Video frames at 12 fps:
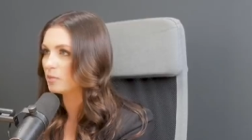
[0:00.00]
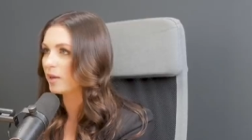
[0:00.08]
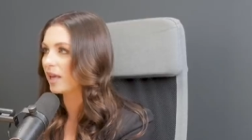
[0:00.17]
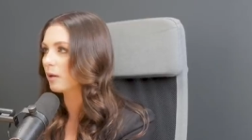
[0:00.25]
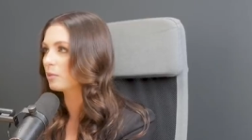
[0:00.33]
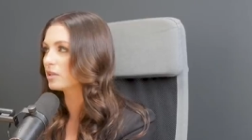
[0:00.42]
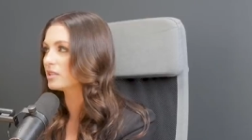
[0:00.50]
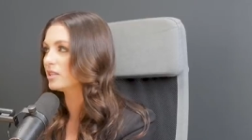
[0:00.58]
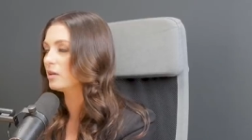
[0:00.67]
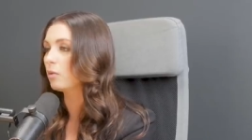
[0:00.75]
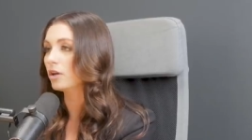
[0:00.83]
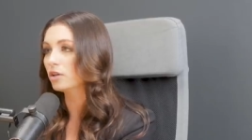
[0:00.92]
is being able to
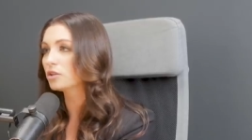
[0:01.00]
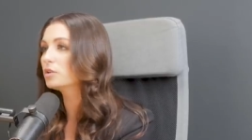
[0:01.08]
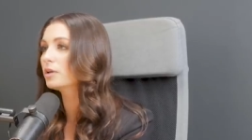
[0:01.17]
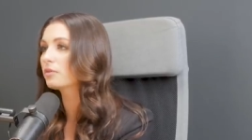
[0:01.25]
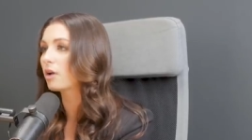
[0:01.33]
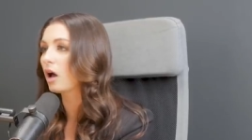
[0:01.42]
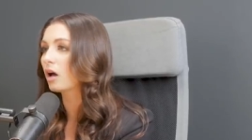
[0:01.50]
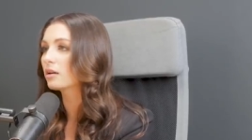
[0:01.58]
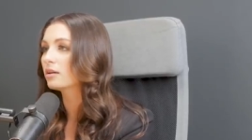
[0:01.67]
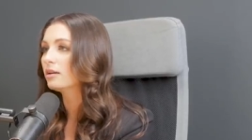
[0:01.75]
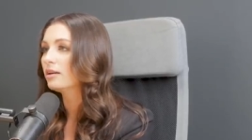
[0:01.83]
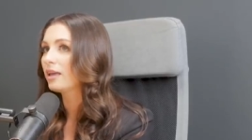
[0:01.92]
see what you're doing
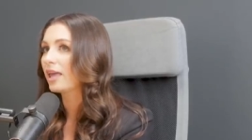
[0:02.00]
wrong